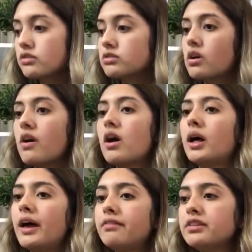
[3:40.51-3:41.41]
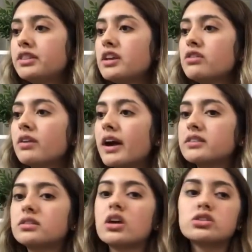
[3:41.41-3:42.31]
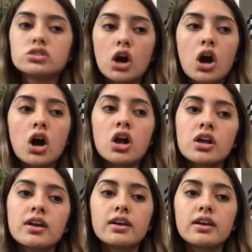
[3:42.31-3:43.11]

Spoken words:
So everything you guys saw